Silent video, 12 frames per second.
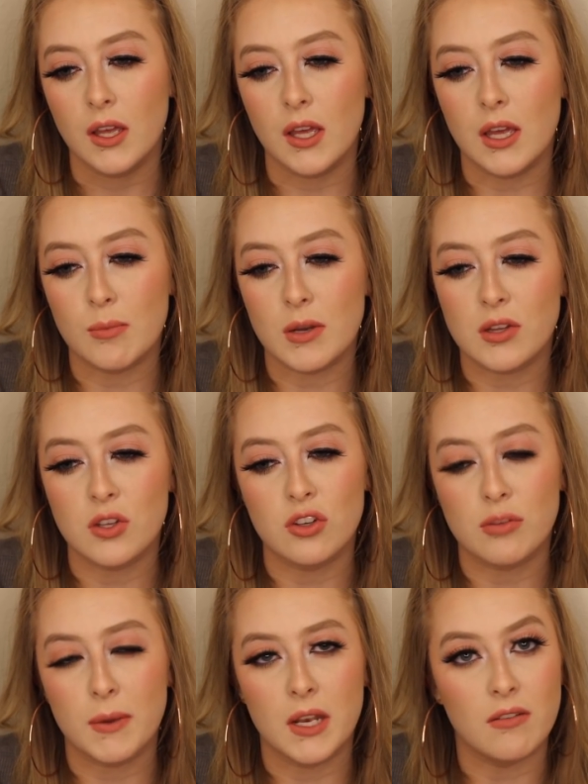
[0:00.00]
it must have
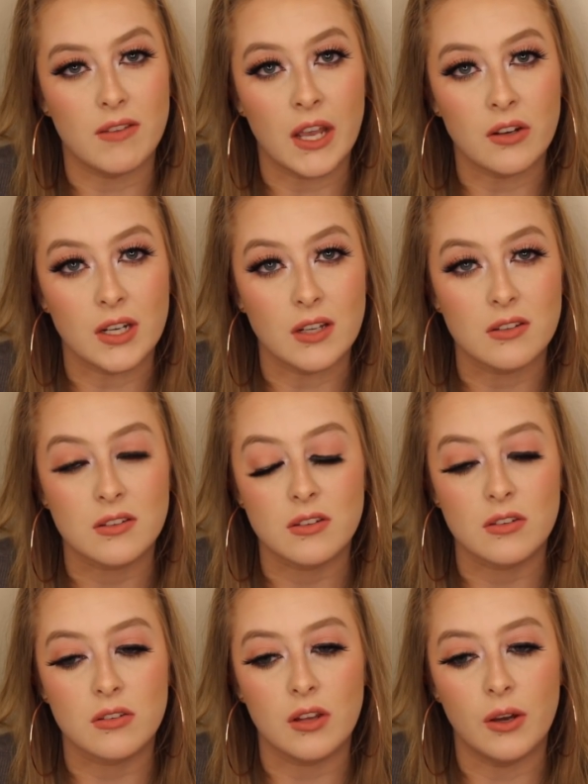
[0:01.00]
just been a virus.
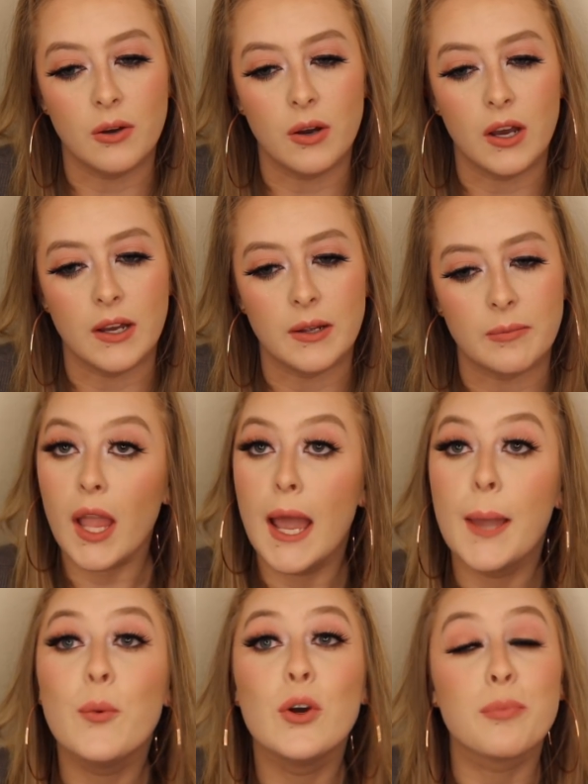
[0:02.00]
So
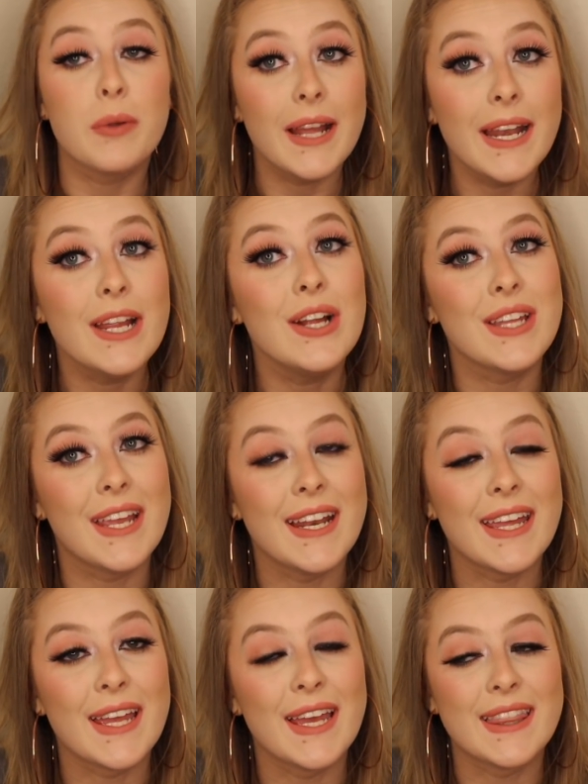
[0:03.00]
I was planning on
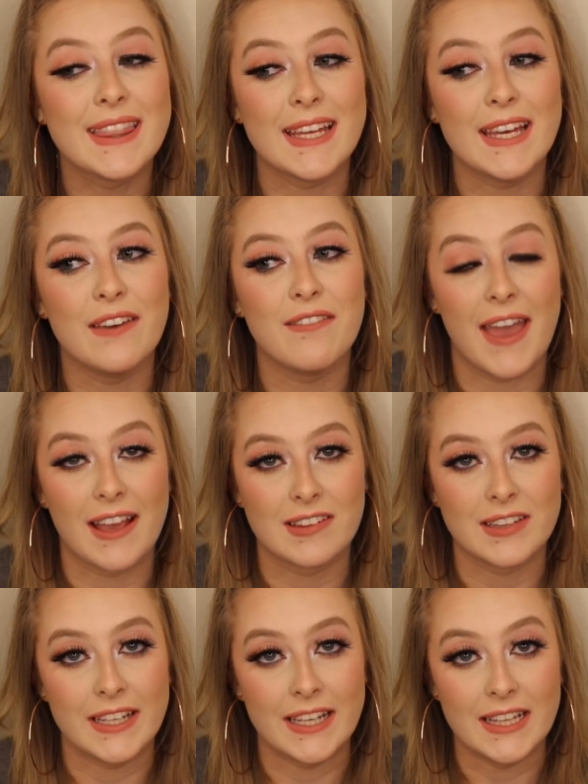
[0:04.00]
getting the
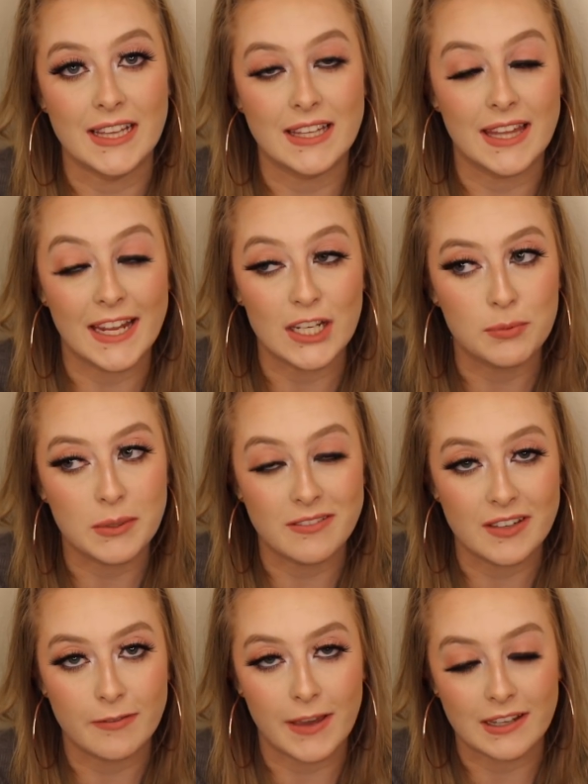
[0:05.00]
vaccine, the
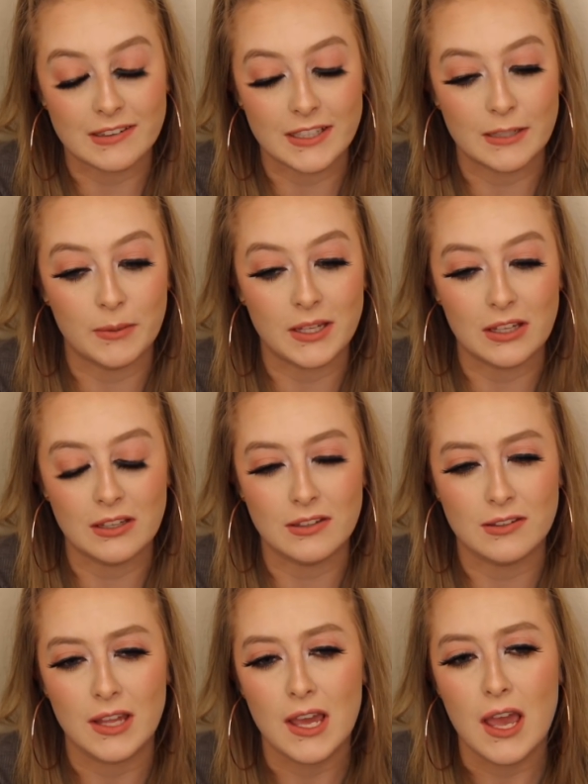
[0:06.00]
HPV vaccine,
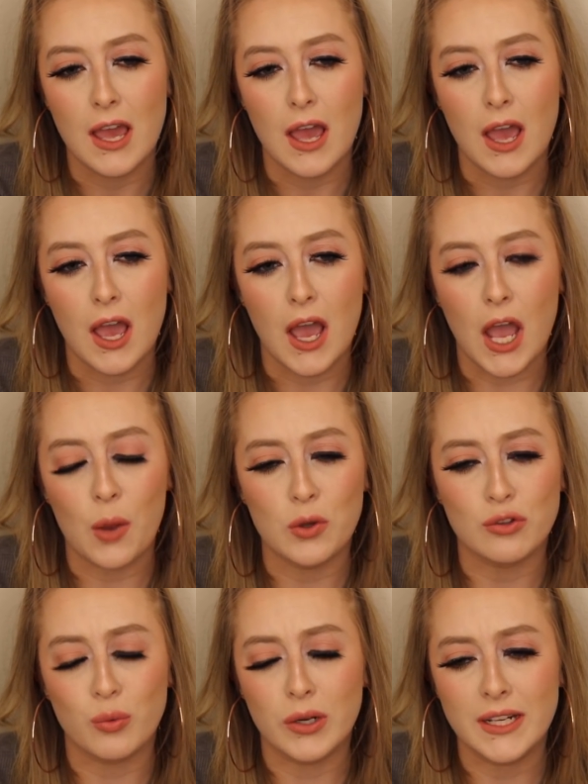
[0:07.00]
because I
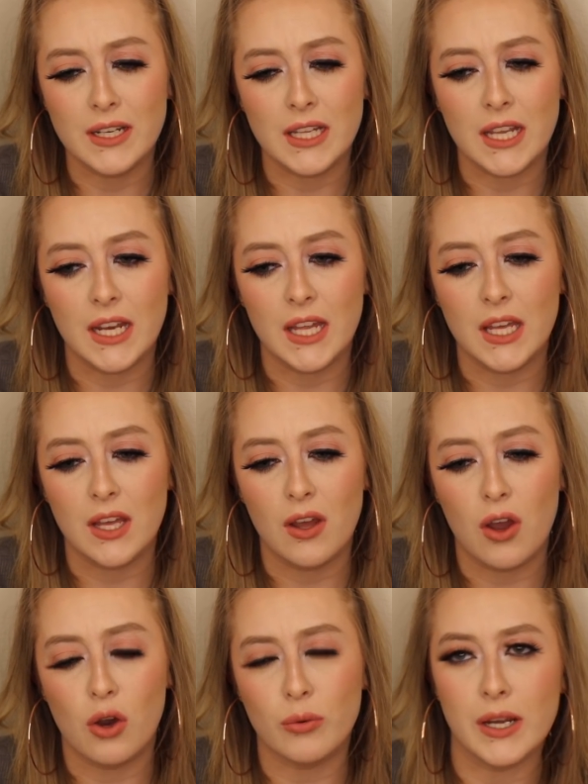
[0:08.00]
was wanting to get it
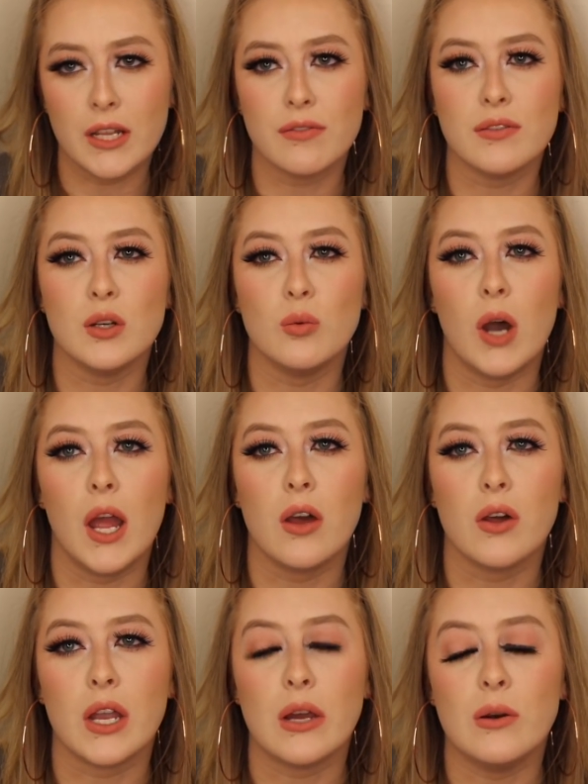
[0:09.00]
already for a
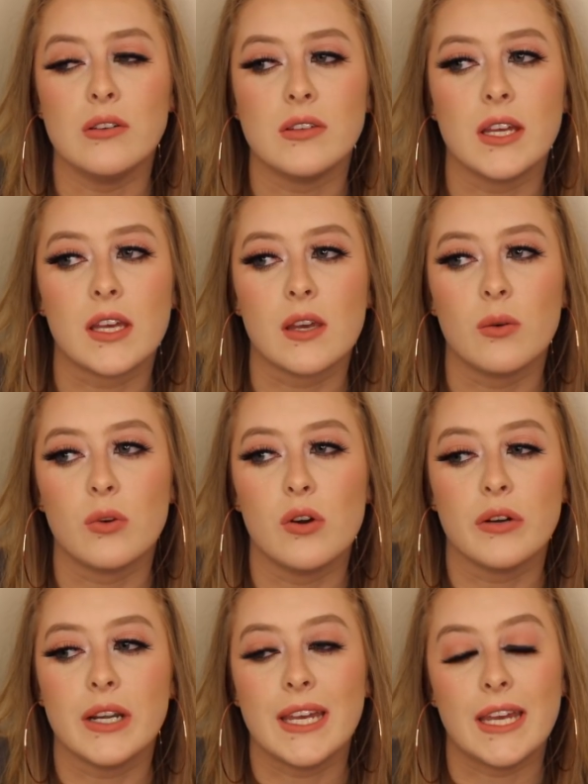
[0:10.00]
while, and I was like, we're
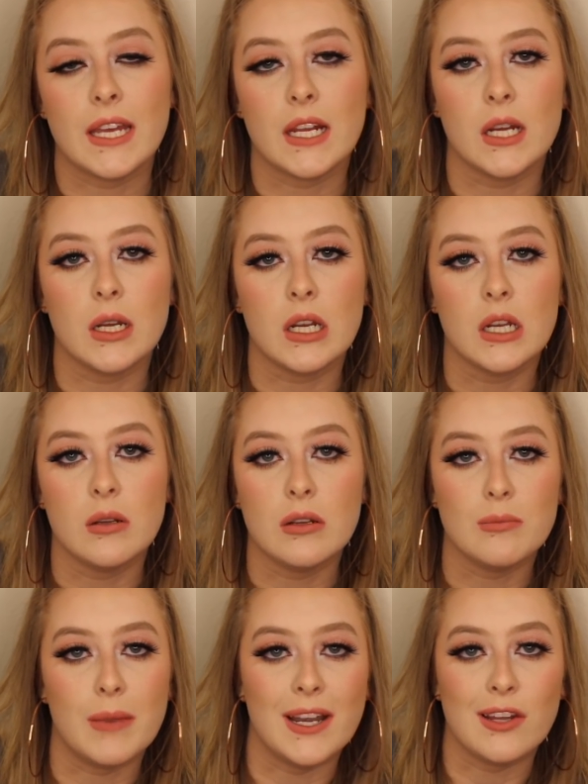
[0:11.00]
already here,
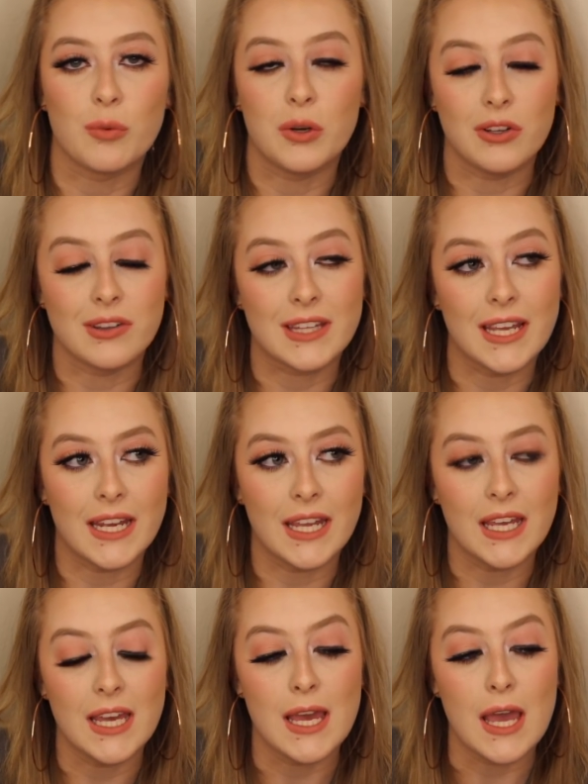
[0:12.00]
might as well just get
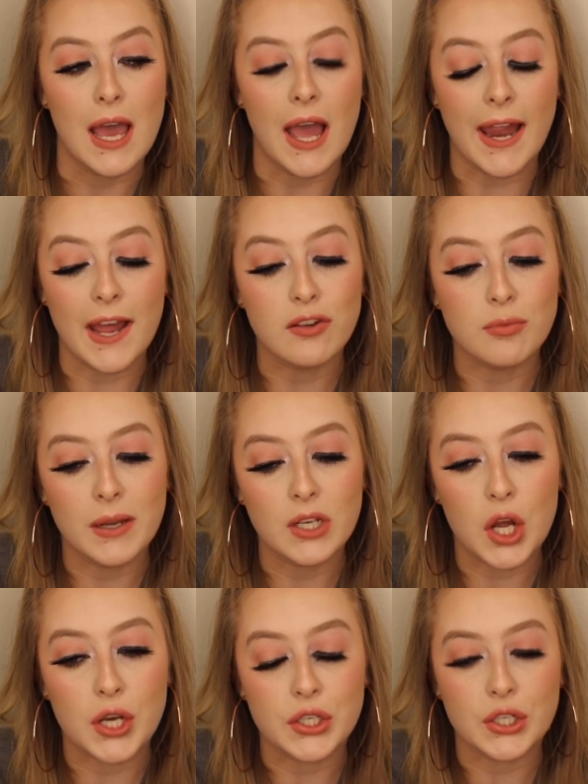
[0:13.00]
it. I asked my
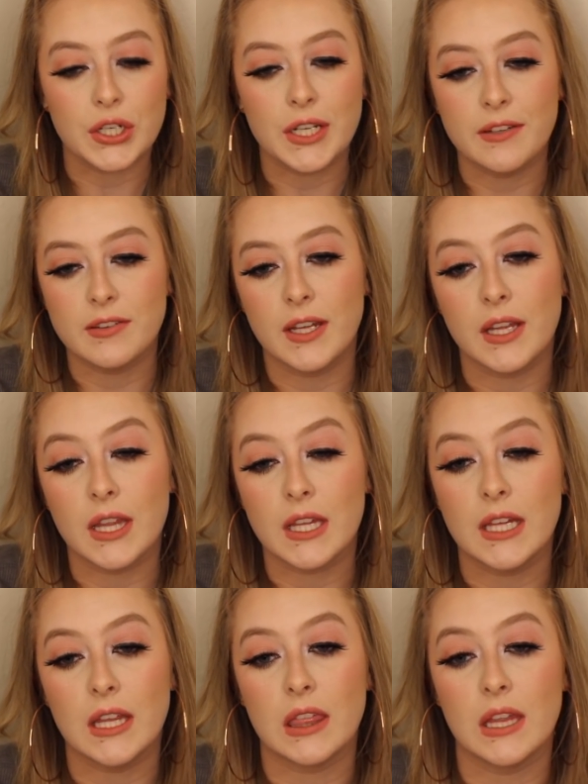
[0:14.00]
doctor, he said that
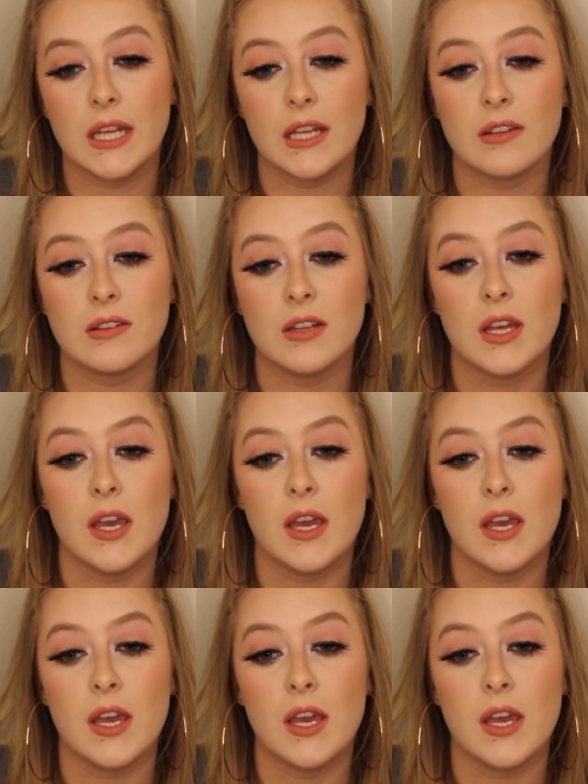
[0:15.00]
he thinks